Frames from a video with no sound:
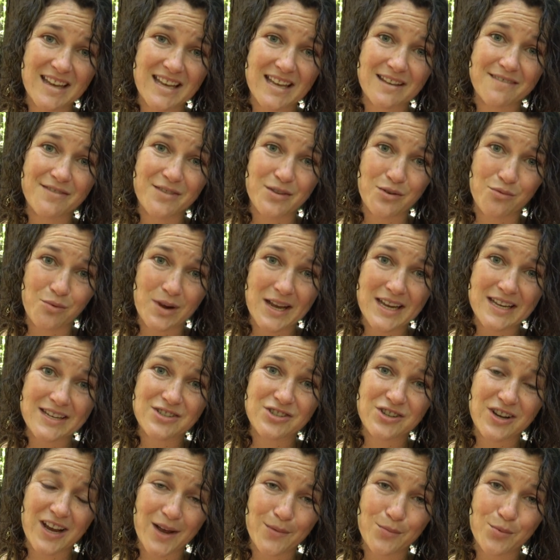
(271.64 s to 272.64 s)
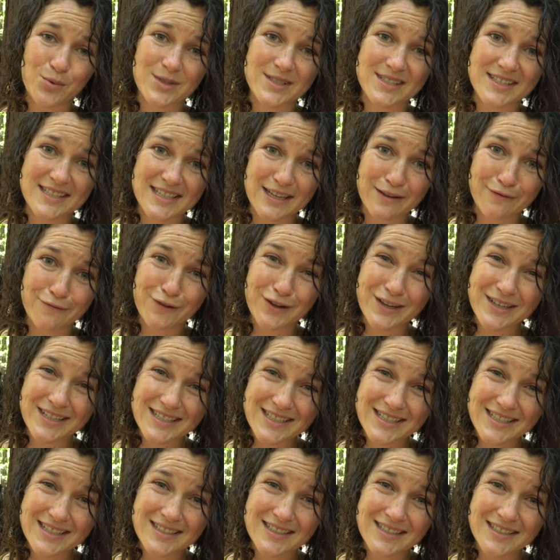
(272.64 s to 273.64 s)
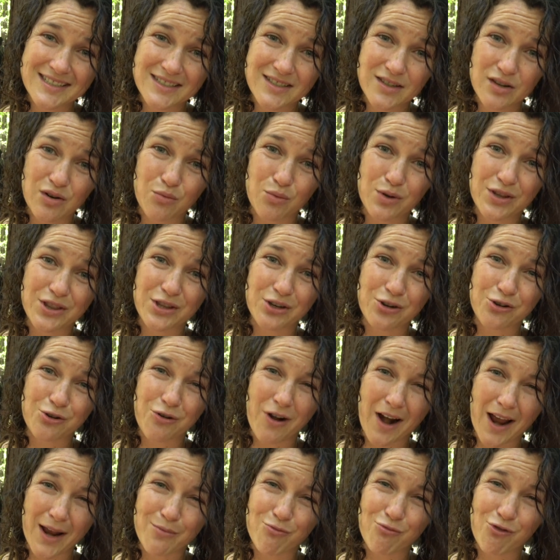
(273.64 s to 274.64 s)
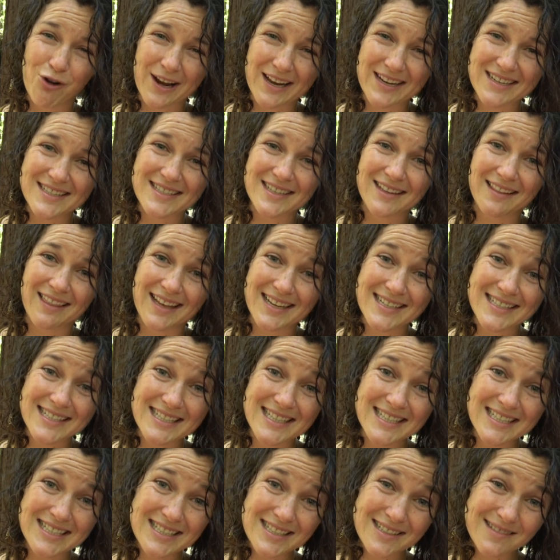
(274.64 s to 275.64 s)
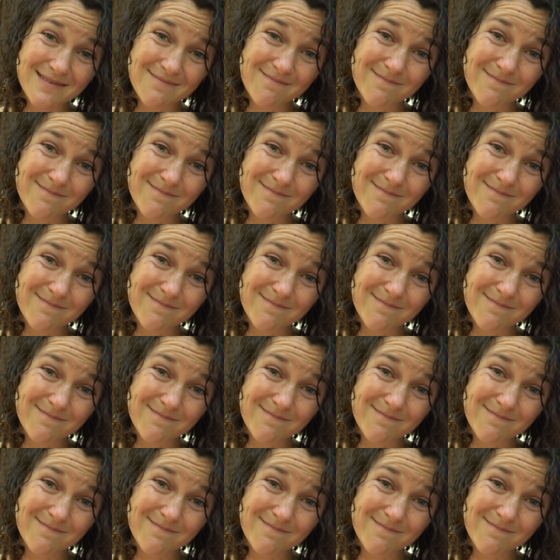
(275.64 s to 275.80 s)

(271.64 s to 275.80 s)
If the wage gap was different, would the crime rate lessen?